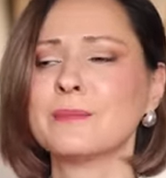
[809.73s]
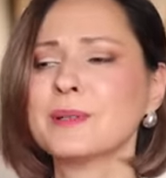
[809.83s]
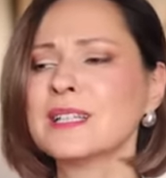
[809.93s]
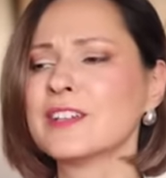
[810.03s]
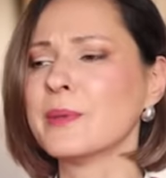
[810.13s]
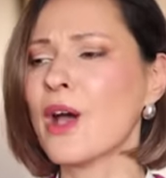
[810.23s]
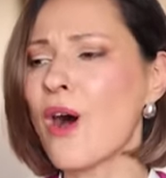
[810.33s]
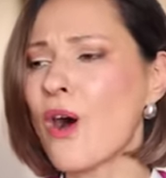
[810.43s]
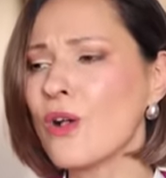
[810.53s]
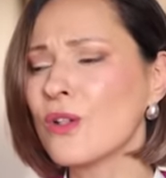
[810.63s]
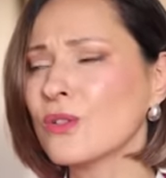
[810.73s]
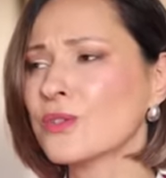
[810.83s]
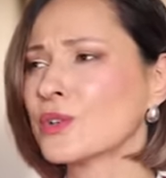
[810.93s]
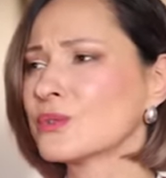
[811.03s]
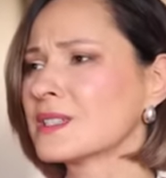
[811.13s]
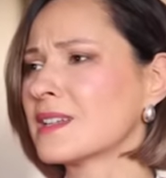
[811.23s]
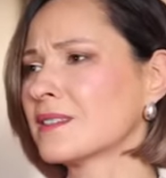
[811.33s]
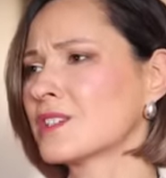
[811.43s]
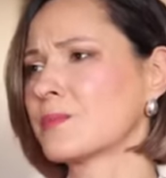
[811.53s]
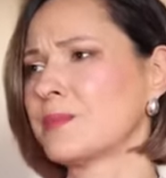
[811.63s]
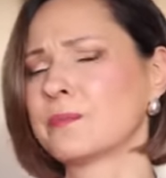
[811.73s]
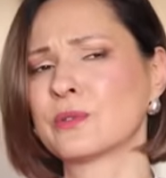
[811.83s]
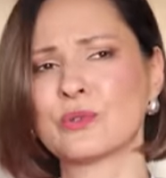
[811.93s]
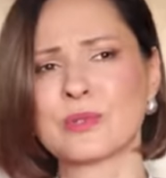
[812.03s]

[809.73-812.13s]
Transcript: Believe me, all those stylish people,